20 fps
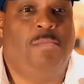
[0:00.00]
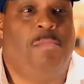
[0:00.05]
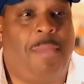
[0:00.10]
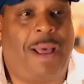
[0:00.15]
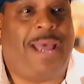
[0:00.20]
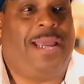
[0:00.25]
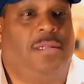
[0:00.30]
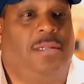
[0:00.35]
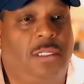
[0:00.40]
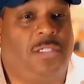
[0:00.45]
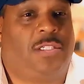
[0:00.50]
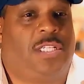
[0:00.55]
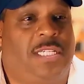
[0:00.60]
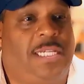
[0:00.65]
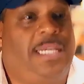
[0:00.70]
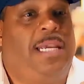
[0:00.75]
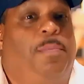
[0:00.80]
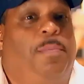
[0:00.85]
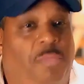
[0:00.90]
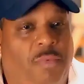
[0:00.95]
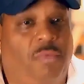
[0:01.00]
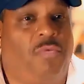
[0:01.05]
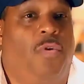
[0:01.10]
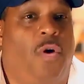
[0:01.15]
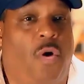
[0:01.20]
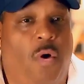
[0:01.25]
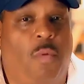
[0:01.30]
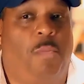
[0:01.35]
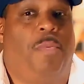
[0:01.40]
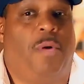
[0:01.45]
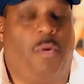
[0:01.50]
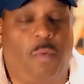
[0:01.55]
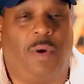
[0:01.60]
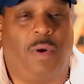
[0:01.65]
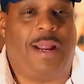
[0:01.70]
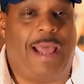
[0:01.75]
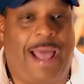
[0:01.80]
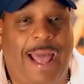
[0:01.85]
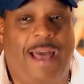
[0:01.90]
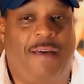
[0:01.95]
you might skip rope or
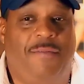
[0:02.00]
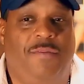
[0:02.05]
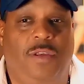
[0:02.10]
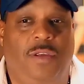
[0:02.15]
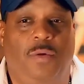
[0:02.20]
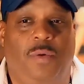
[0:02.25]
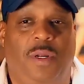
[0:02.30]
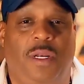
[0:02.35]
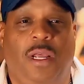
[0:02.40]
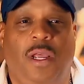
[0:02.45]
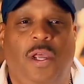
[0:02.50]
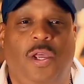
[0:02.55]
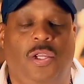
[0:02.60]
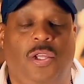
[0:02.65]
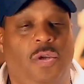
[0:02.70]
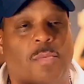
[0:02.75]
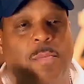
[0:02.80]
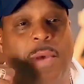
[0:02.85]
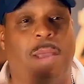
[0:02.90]
what have you, and you